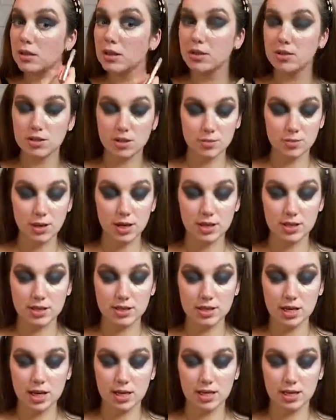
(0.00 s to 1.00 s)
Just applying a
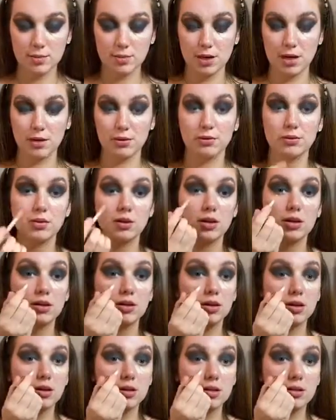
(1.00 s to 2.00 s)
tiny amount
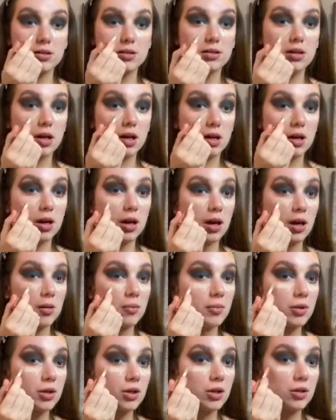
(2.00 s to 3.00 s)
because I'm
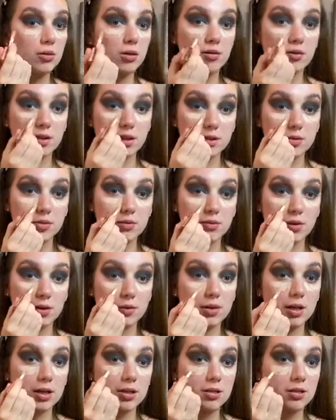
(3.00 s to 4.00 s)
gonna go over this with
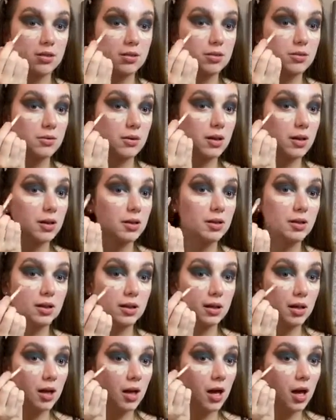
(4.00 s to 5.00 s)
foundation as well.
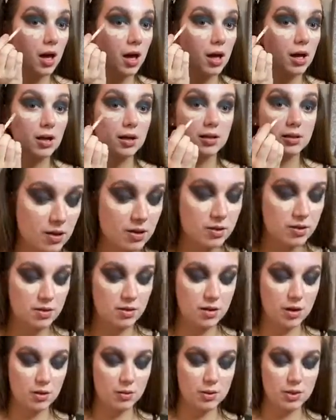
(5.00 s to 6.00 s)

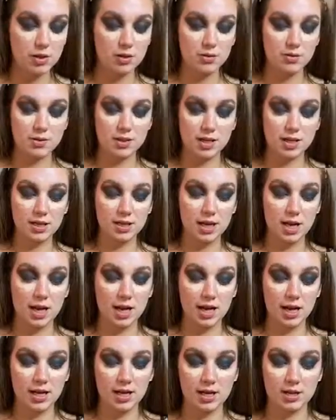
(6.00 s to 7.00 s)
So using
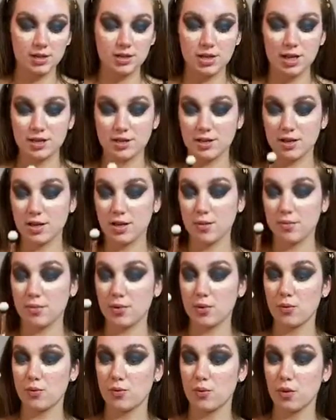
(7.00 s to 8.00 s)
a Jessup
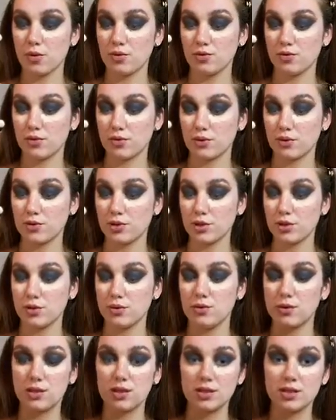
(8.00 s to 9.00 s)

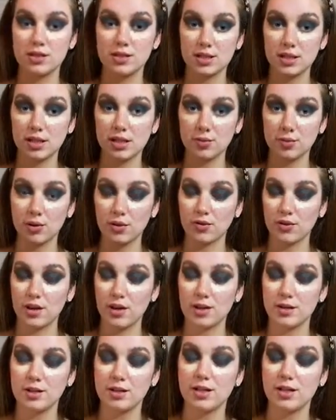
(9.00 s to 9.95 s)
142 Concealer Buffer.